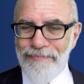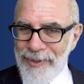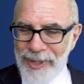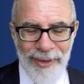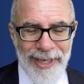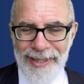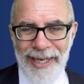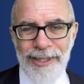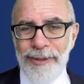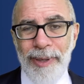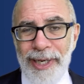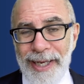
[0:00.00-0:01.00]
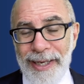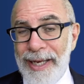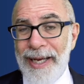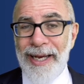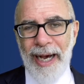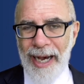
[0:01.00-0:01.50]
great, that's about it.
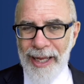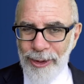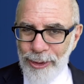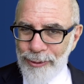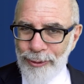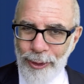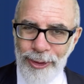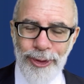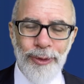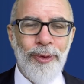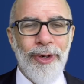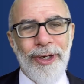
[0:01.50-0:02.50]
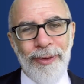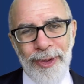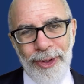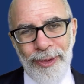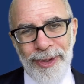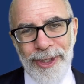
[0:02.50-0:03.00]
I look forward to working
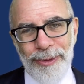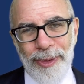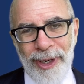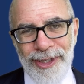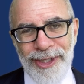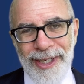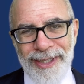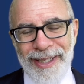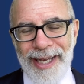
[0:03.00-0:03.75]
with you on this project,